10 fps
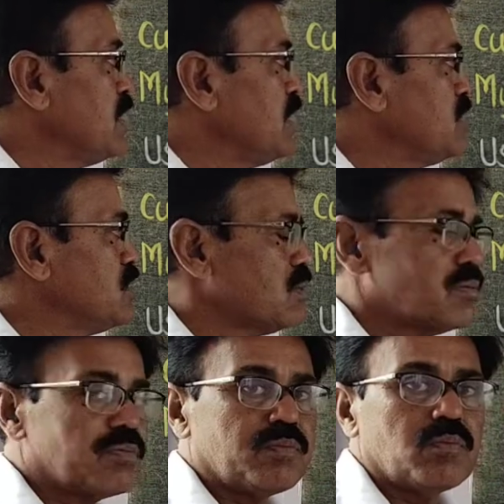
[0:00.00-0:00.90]
It is
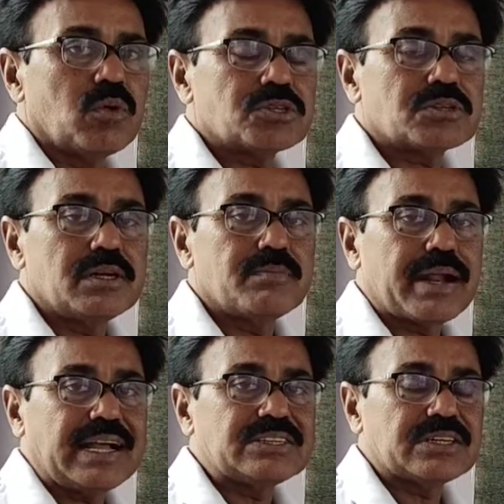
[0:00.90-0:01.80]
mostly
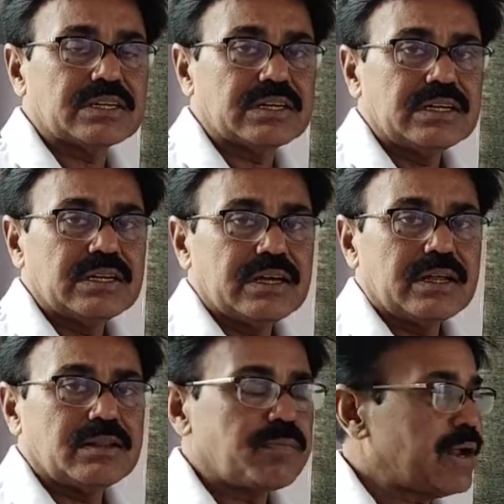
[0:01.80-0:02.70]
branched.
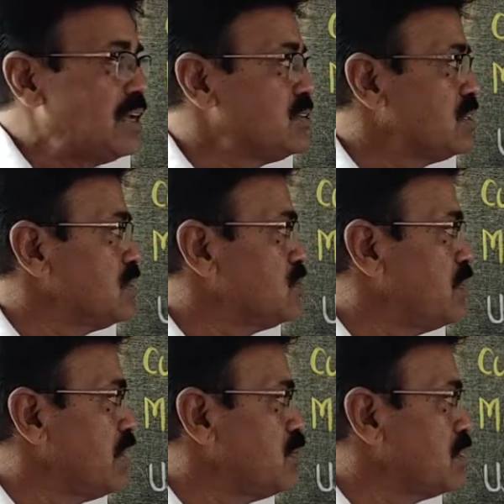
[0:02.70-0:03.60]
The branching is
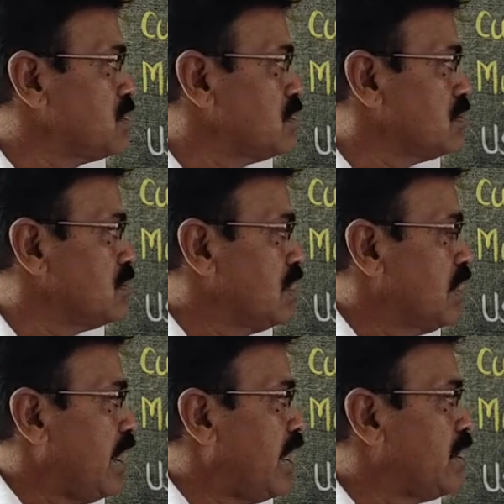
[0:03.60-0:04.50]
very much,
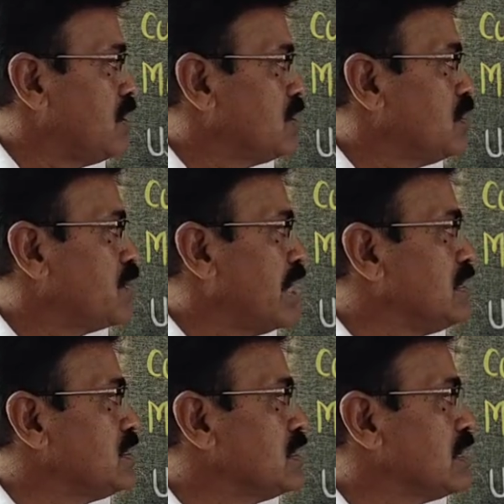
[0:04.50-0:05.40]
and the
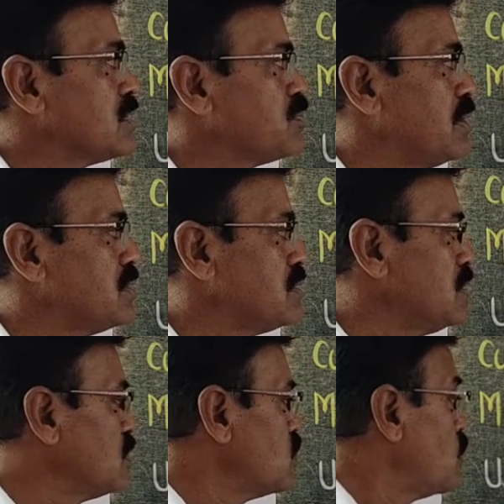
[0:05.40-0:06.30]
branching takes place
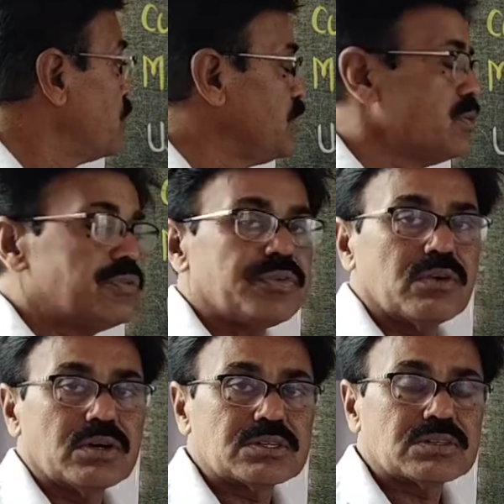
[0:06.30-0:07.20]
in the
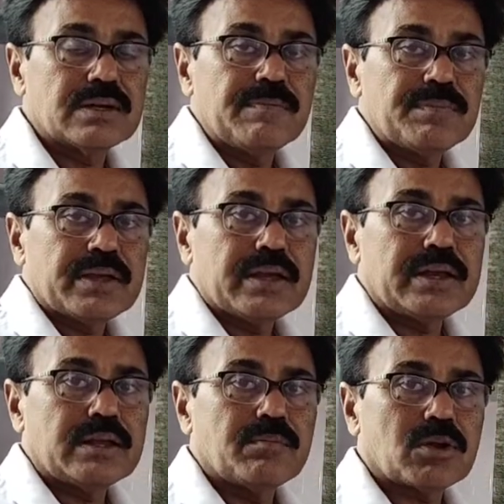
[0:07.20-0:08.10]
conidiophores. A
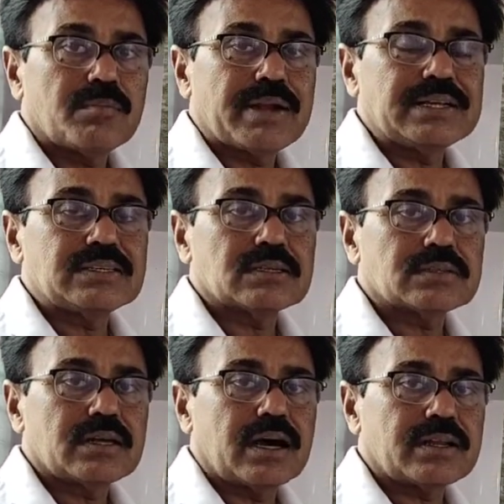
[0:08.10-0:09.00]
number of
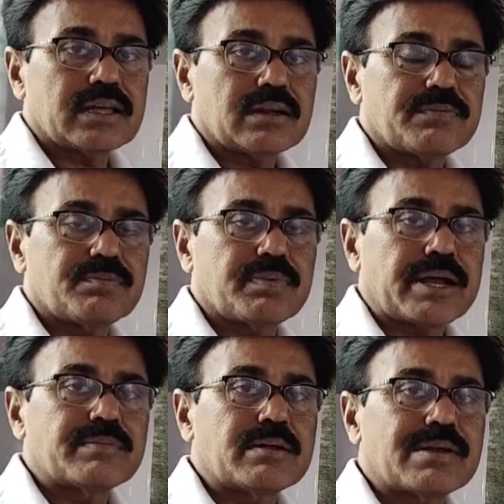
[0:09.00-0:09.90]
branchings are there:
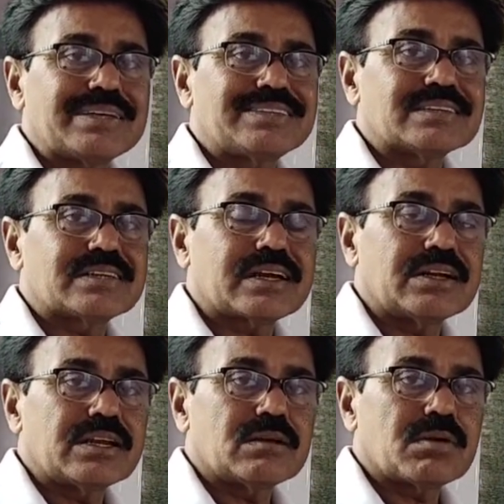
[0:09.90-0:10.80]
primary branching,
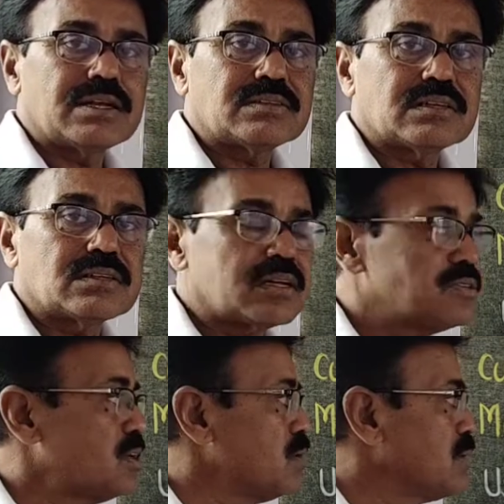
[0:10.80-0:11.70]
secondary branching,
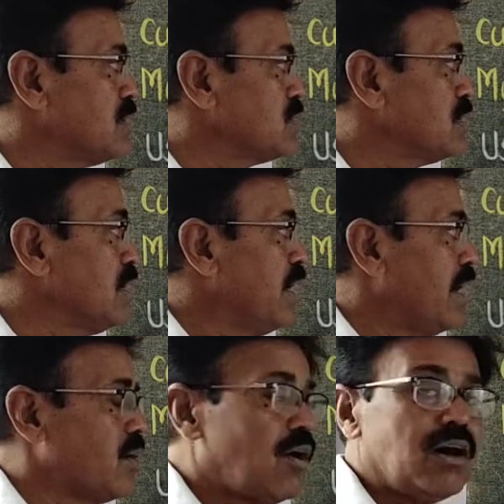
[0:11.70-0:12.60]
tertiary branching,
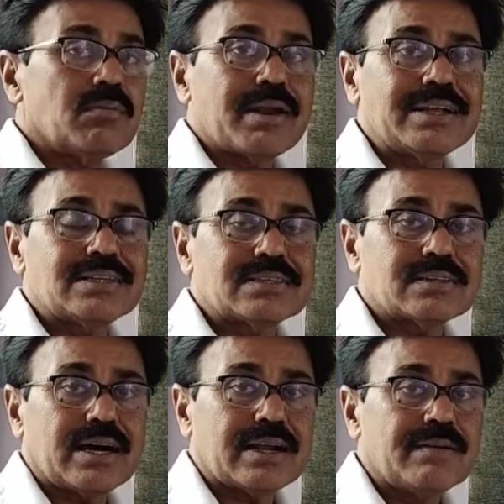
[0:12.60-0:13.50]
and all
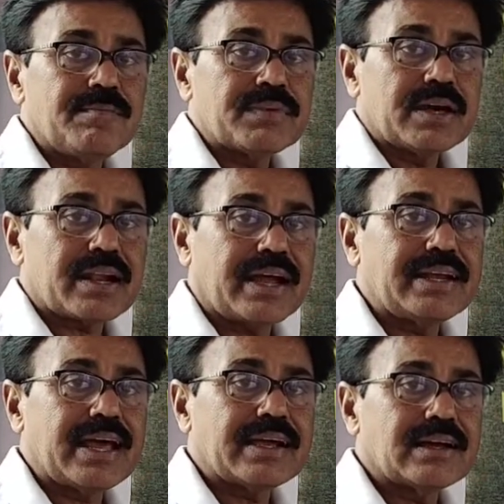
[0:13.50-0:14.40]
branches are
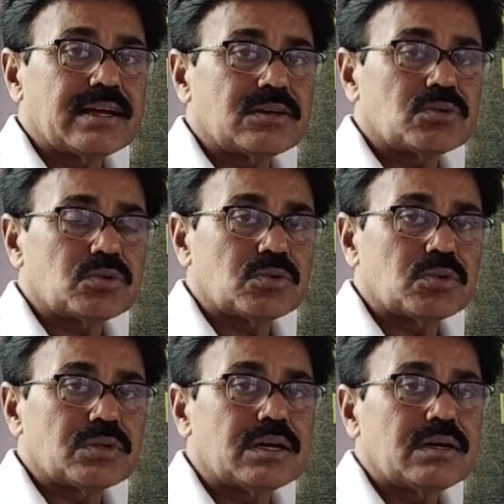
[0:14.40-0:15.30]
right angle
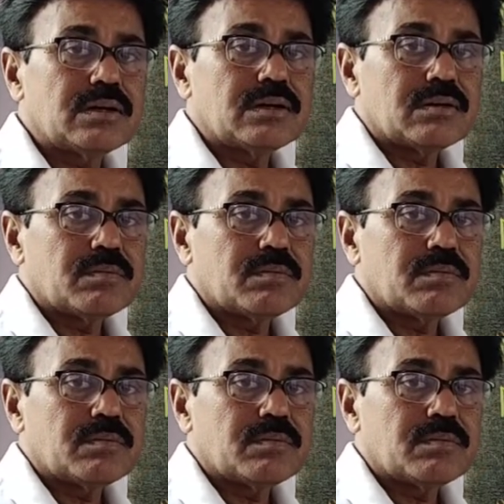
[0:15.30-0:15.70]
to the